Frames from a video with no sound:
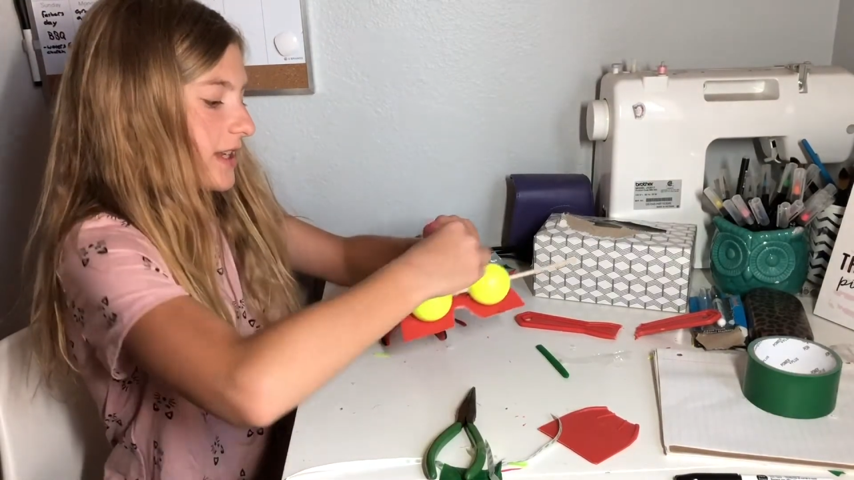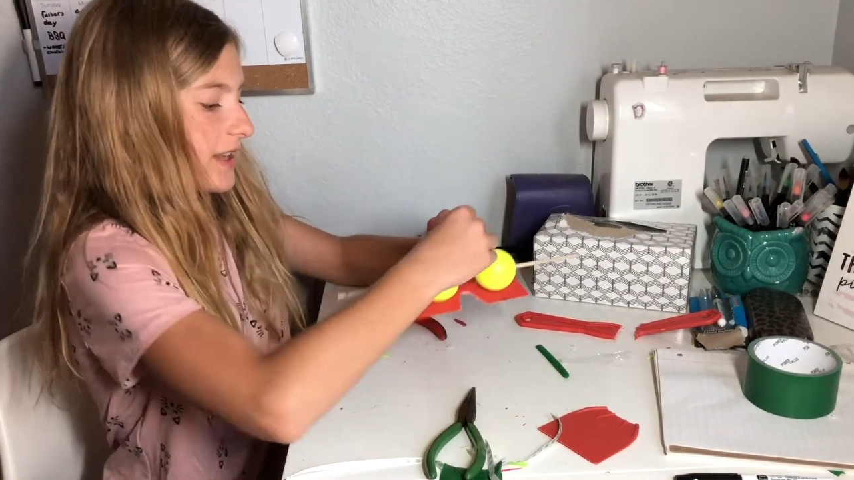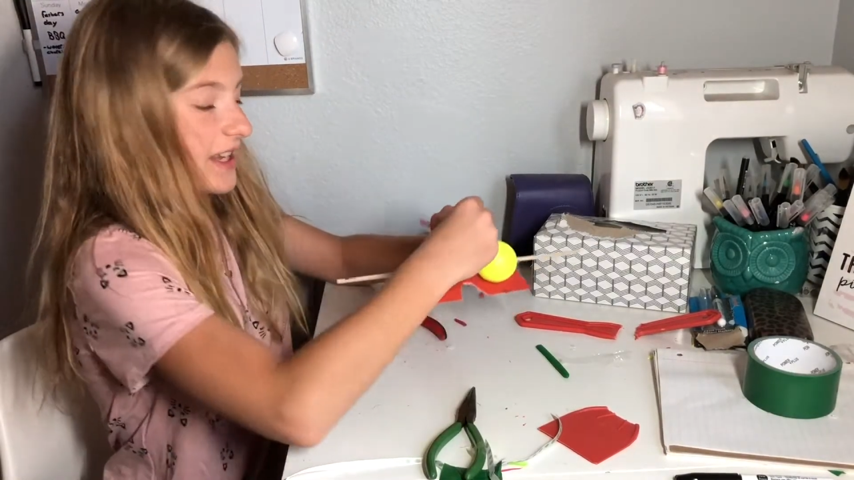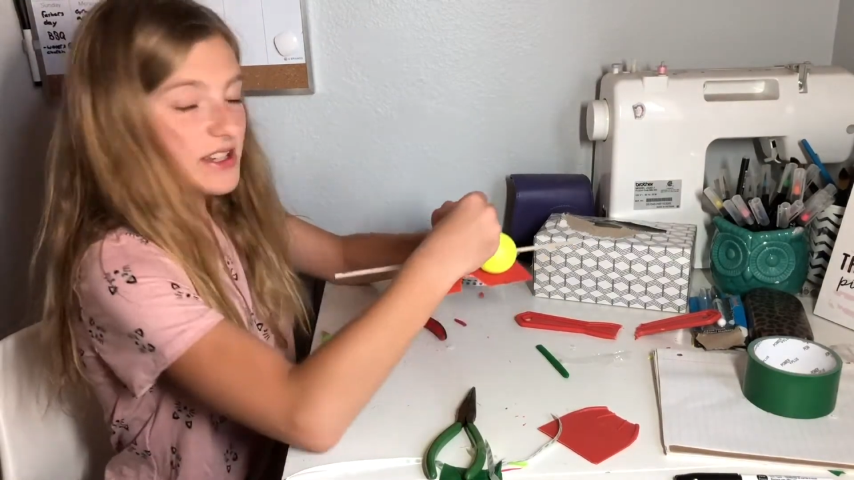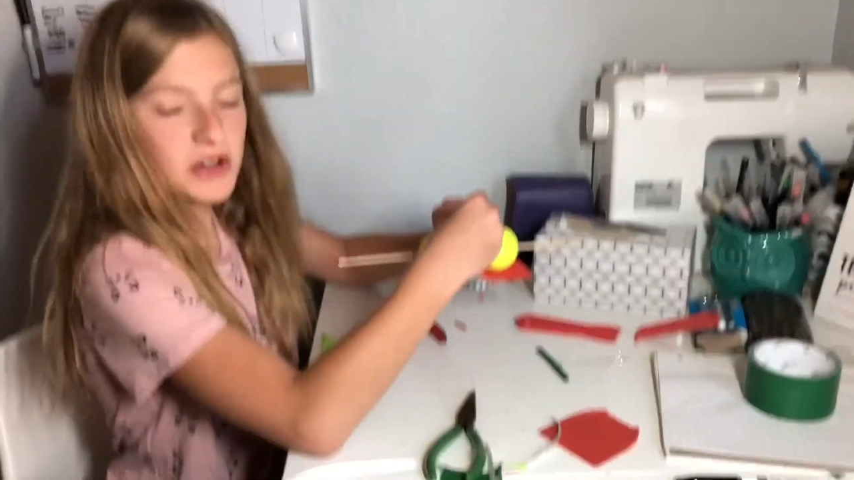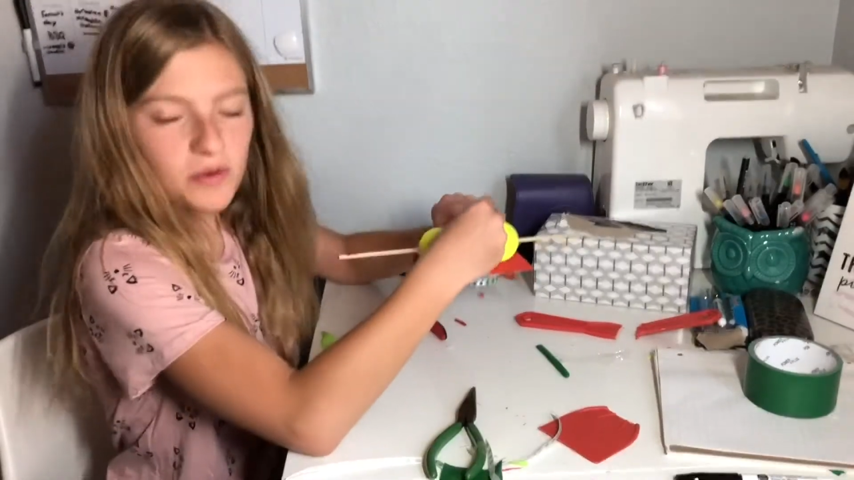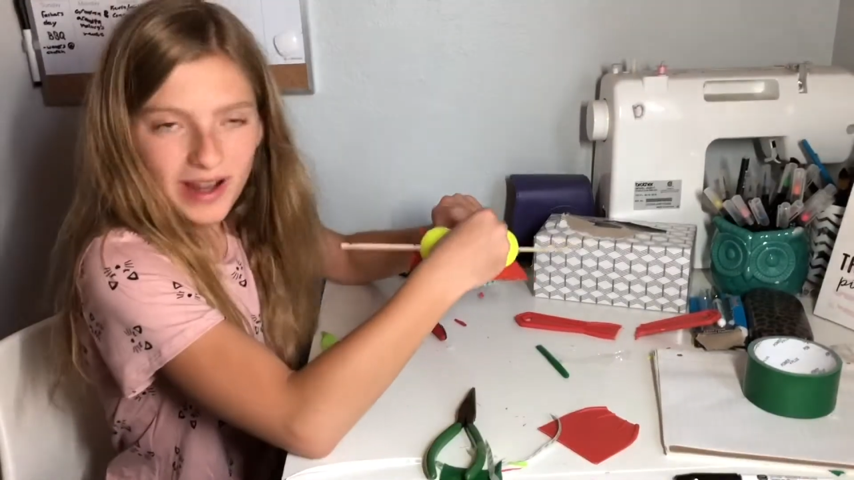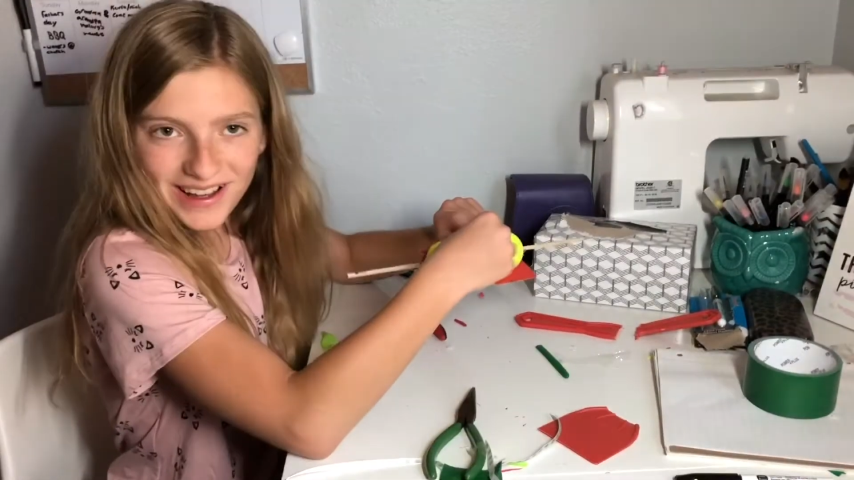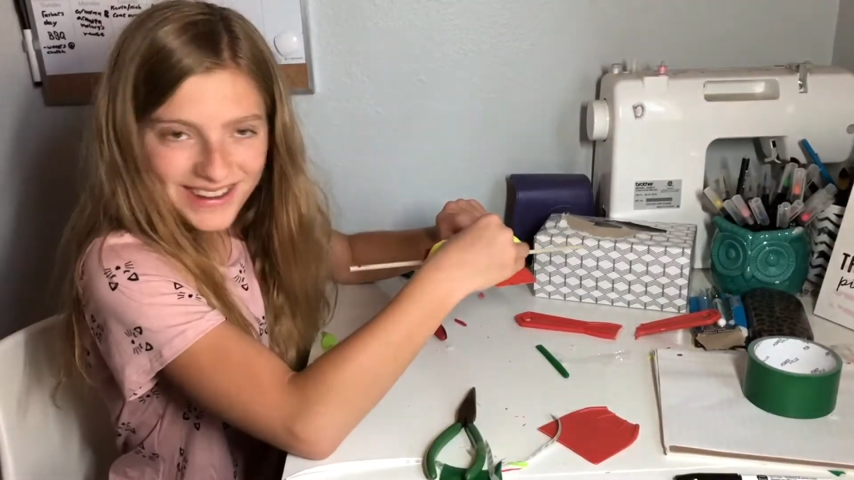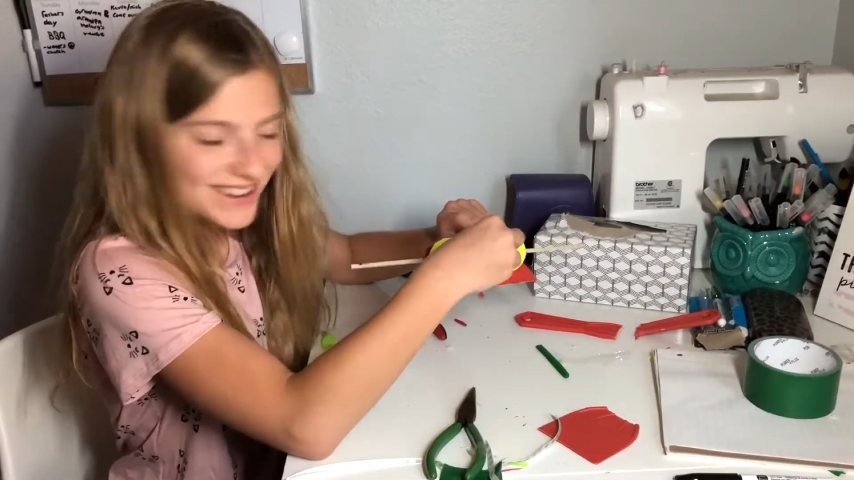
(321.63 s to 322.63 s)
That took a
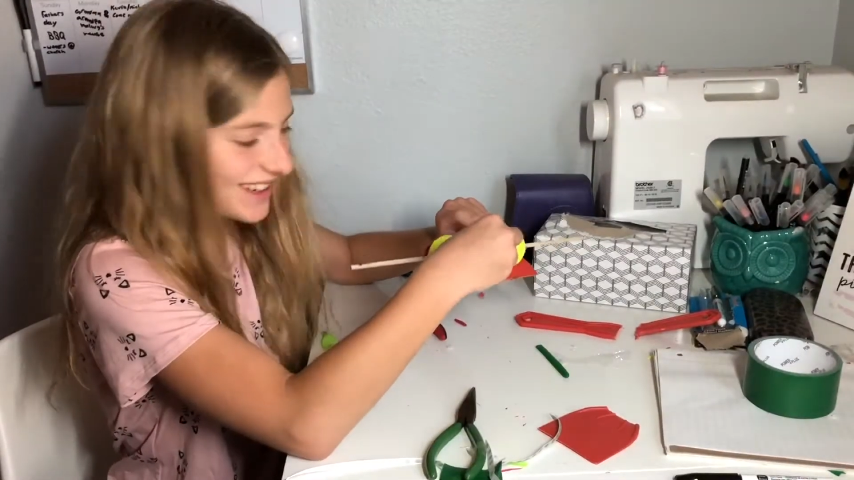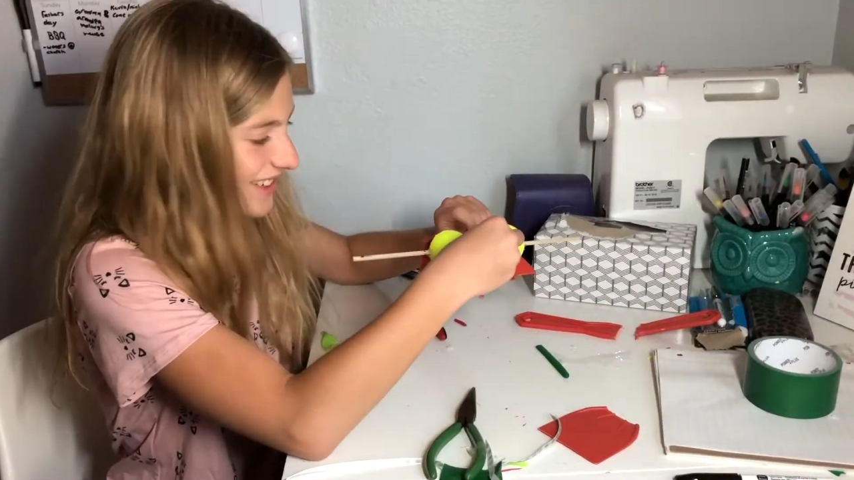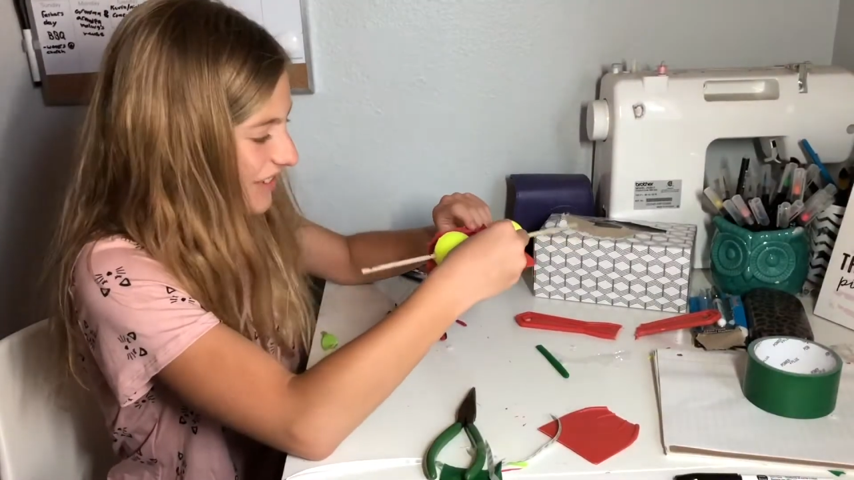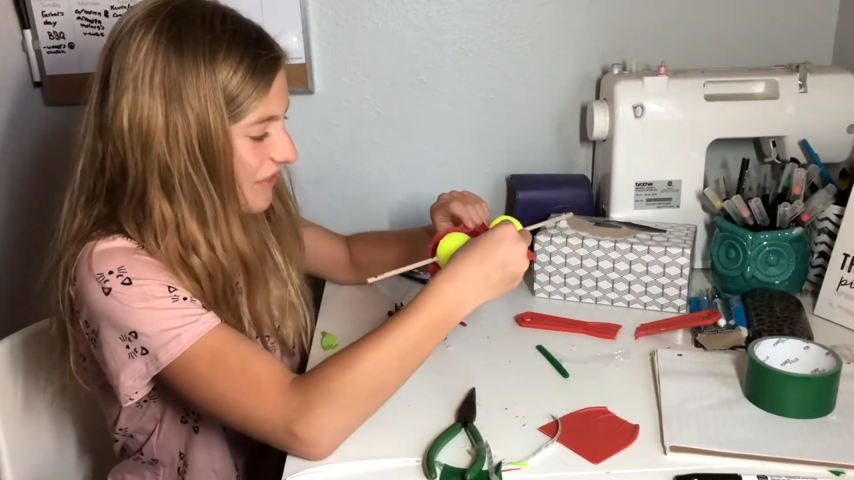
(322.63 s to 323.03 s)
while. We've